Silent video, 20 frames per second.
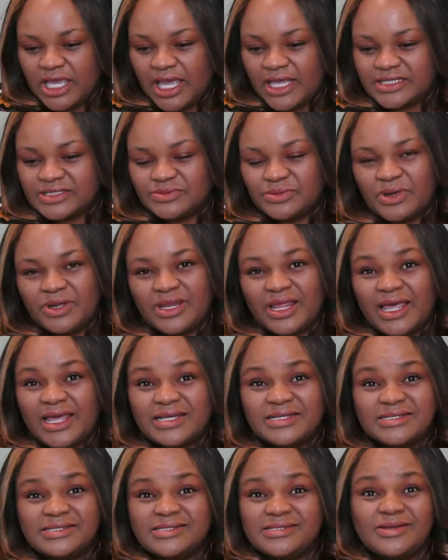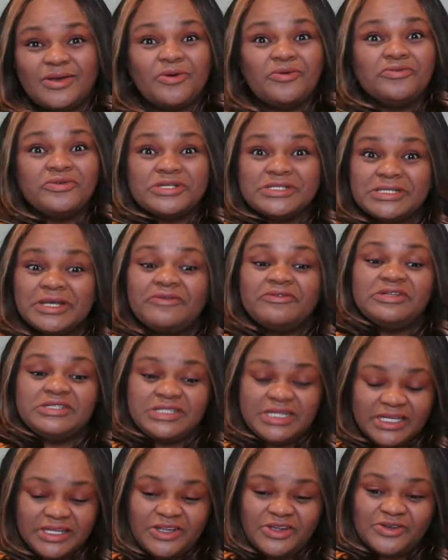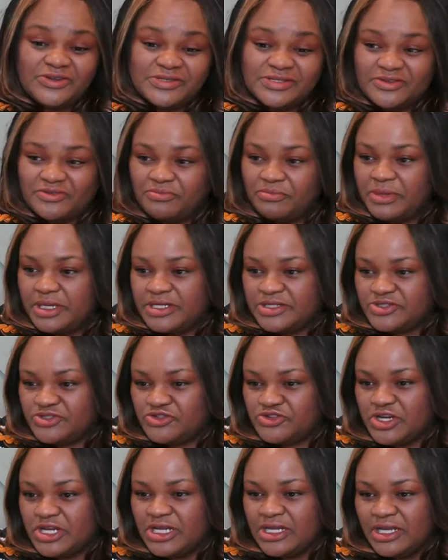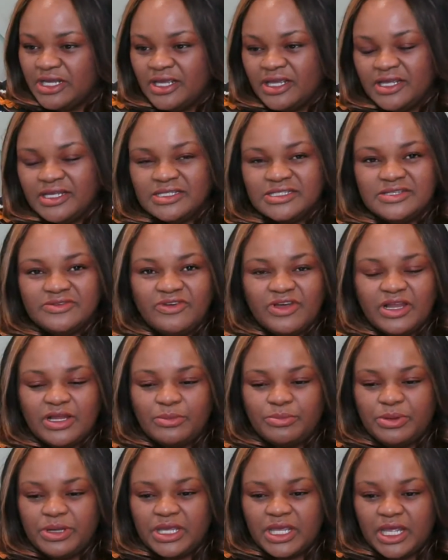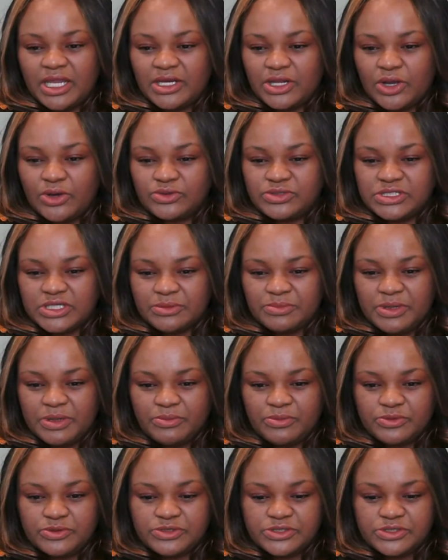as well as over 17 years of ministry, developing and coaching people.